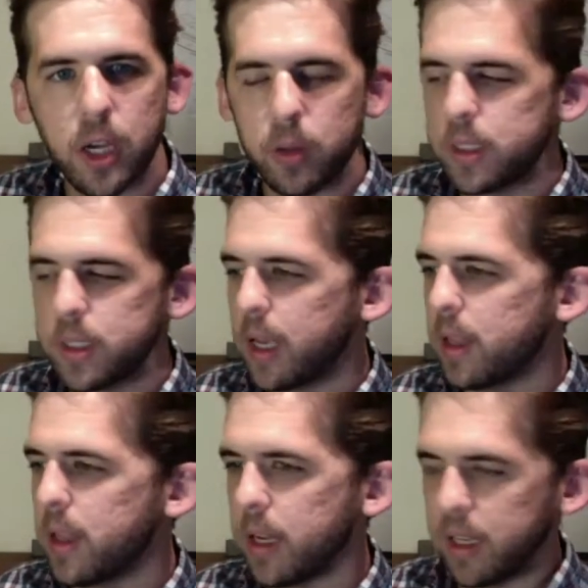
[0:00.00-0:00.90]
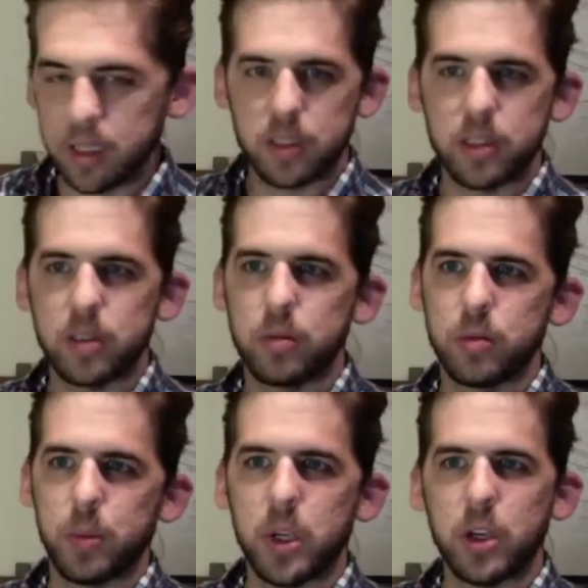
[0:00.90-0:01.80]
I would say that
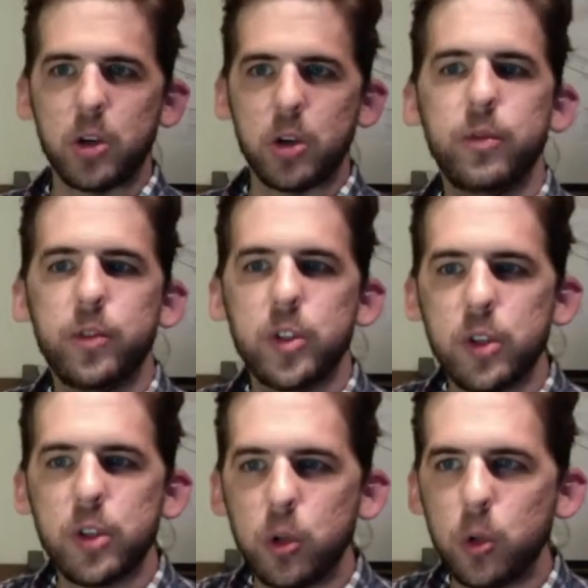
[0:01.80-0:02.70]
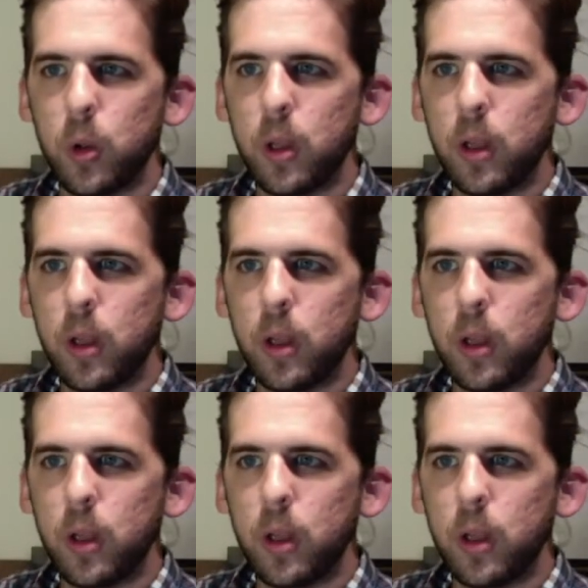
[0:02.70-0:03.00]
it behooves you,